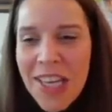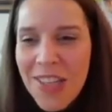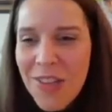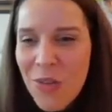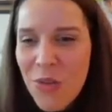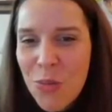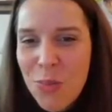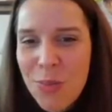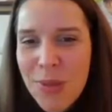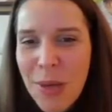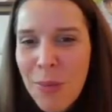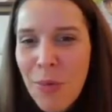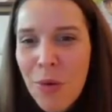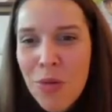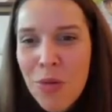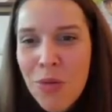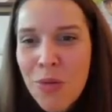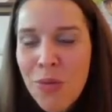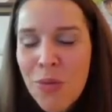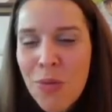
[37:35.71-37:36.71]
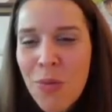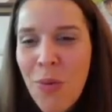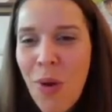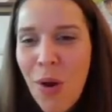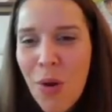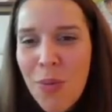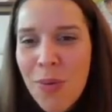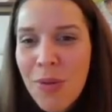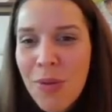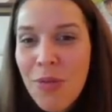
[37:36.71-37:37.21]
is to be able to
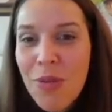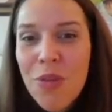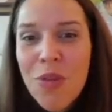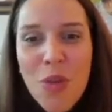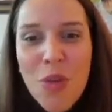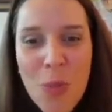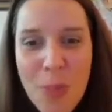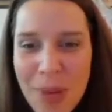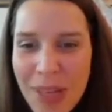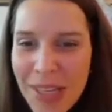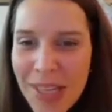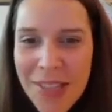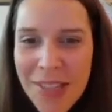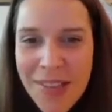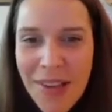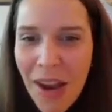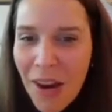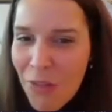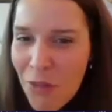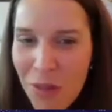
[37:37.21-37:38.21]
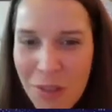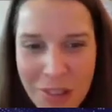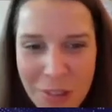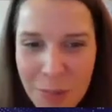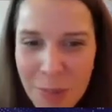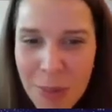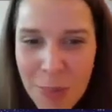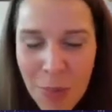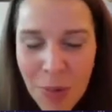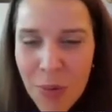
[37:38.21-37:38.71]
work with so many
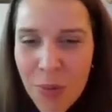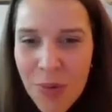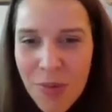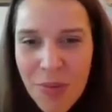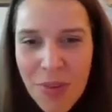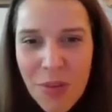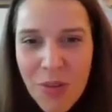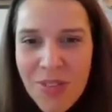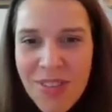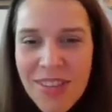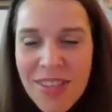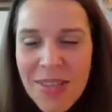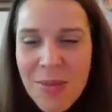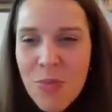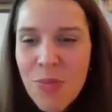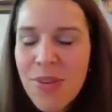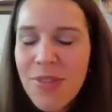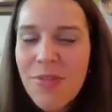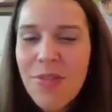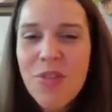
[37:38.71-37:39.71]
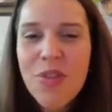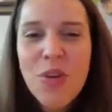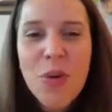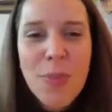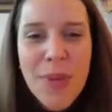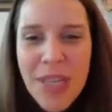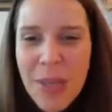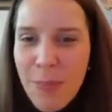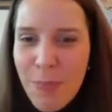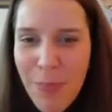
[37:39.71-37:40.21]
diverse people within the team, with
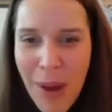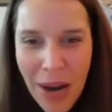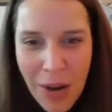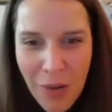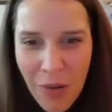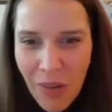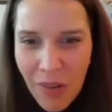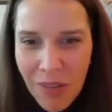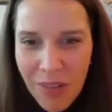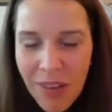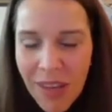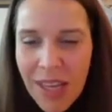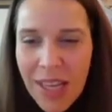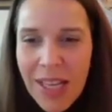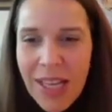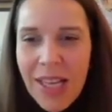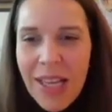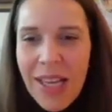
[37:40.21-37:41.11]
so many backgrounds.